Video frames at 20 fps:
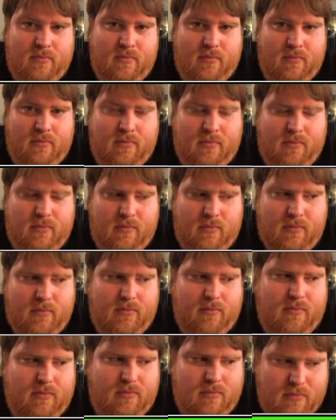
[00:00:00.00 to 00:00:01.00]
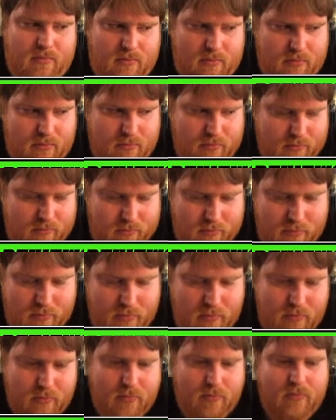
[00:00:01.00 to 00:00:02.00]

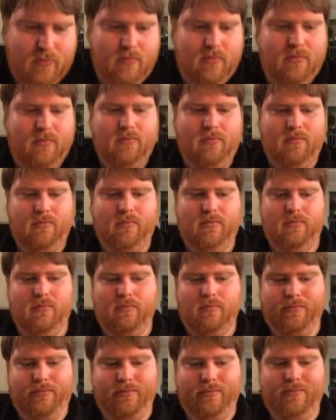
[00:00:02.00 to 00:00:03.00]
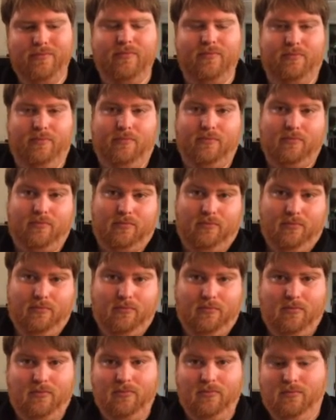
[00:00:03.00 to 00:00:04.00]

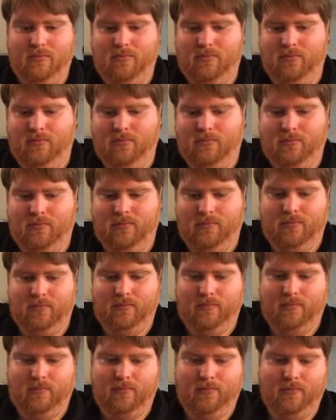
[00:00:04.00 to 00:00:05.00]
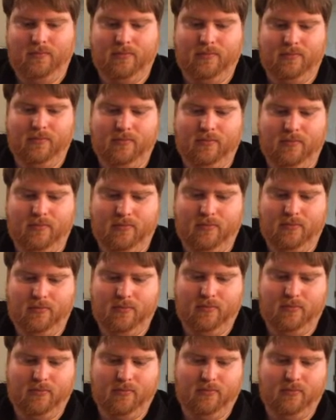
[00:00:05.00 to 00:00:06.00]

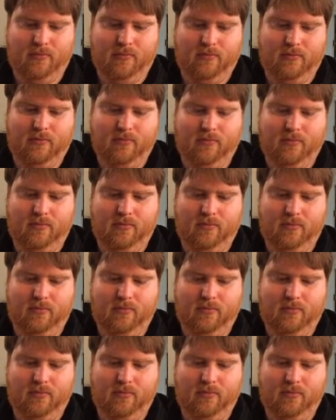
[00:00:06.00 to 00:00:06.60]
(silent)